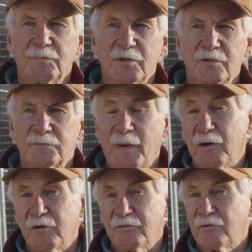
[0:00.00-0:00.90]
produce
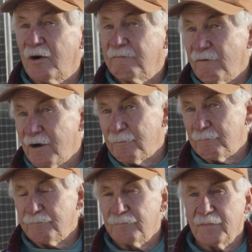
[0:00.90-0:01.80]
power for our farm.
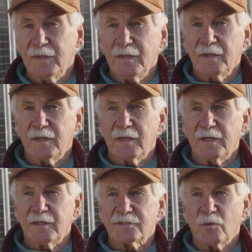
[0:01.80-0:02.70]

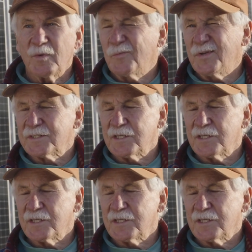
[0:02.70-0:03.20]
Uh, it's a win-win